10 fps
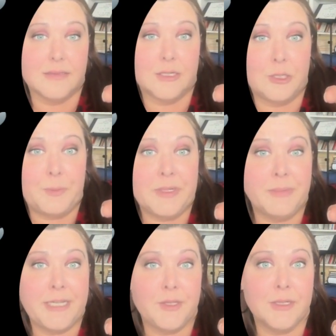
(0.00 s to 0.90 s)
opened
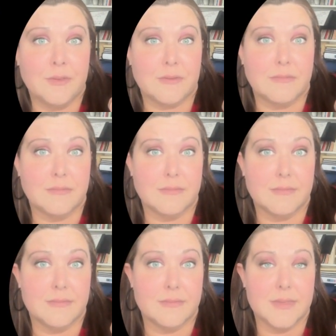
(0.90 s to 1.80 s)
my throat.
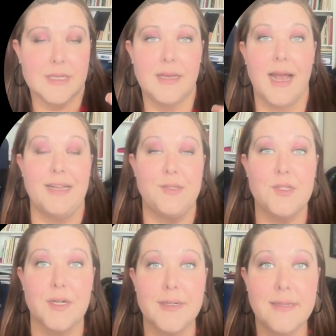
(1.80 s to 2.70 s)
I
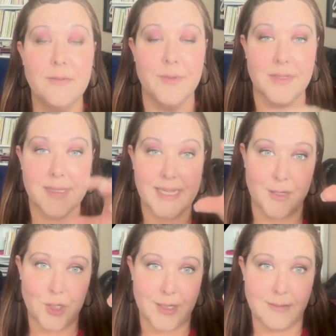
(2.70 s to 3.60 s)
started with
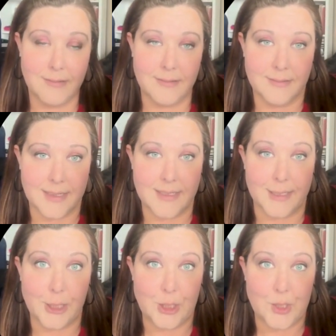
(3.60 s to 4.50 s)
tension in the
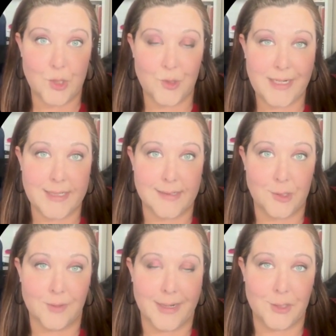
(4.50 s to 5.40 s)
constricted
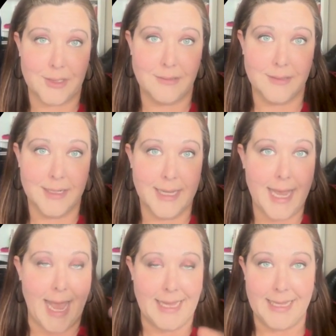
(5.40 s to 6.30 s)
direction,
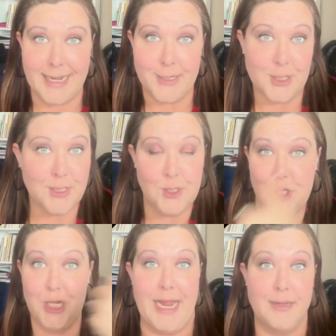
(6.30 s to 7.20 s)
and then I just
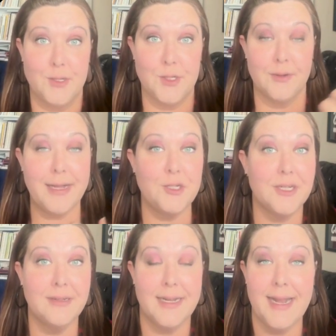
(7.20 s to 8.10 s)
changed
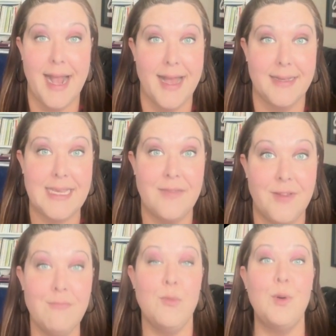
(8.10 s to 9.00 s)
direction and had
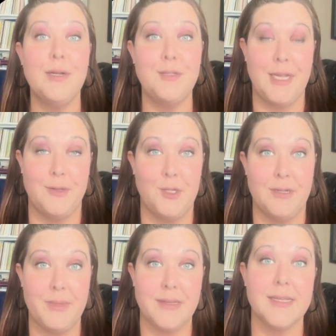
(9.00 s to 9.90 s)
even more tension
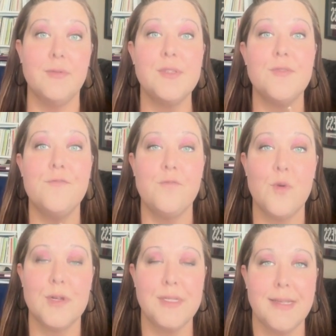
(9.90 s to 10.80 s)
because I was
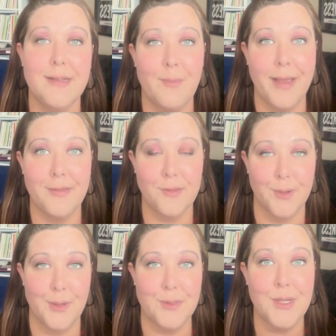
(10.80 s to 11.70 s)
forcing my
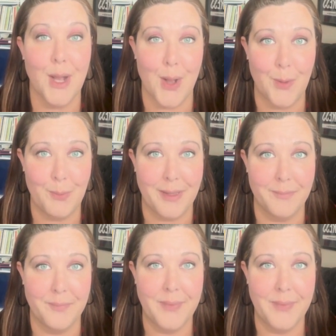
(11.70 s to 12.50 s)
throat open.